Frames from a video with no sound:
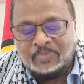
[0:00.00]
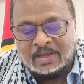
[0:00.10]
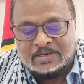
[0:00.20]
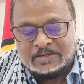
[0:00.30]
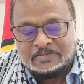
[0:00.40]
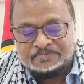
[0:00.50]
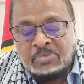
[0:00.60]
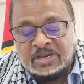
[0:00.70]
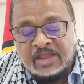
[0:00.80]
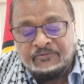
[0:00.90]
it.
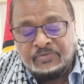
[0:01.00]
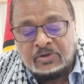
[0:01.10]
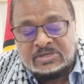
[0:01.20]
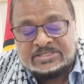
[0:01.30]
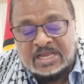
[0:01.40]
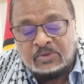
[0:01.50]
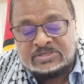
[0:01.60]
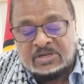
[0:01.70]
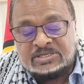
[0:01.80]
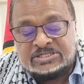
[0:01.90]
But even though Singh
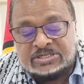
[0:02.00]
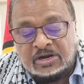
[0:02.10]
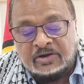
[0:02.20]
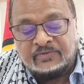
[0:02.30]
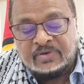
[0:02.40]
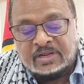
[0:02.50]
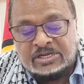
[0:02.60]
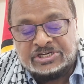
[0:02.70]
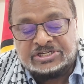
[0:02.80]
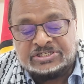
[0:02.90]
was not served,
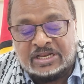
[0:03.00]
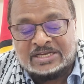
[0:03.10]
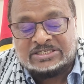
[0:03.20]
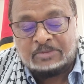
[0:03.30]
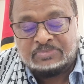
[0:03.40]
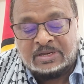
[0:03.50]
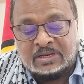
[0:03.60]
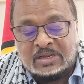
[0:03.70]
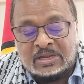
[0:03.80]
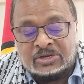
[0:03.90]
she still
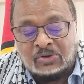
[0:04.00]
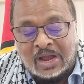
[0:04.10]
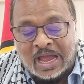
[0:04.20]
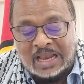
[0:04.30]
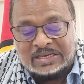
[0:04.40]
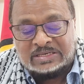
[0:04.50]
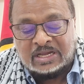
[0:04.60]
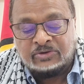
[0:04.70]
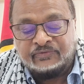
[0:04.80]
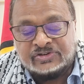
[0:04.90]
accepted to halt
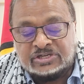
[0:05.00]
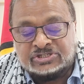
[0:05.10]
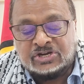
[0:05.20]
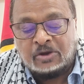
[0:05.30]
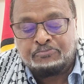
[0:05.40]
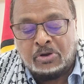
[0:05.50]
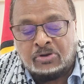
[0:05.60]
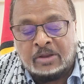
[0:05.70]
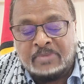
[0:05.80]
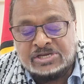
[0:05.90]
an official GECOM
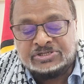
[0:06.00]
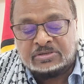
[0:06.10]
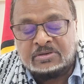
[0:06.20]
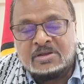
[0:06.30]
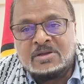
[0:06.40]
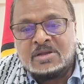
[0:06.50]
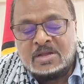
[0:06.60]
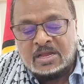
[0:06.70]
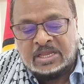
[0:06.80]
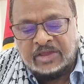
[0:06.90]
proclamation
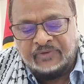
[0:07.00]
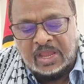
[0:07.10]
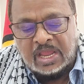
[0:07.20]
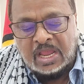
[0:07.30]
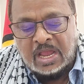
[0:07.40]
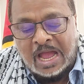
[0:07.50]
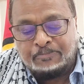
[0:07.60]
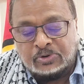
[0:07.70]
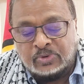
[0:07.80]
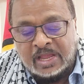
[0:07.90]
giving
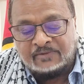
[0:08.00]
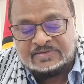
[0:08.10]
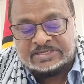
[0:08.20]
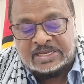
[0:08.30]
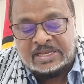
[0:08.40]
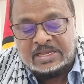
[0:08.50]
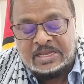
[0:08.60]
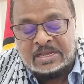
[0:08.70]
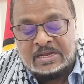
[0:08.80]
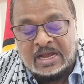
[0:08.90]
APNU AFC
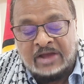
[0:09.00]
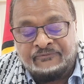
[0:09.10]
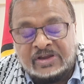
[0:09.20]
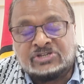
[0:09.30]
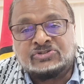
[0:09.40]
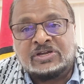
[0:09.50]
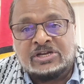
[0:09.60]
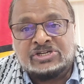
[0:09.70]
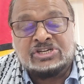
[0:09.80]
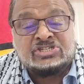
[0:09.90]
a victory.
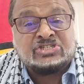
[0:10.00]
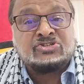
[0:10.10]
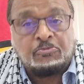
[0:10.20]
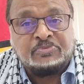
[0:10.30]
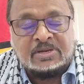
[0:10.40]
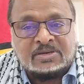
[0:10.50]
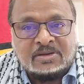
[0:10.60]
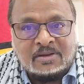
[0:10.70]
She stopped it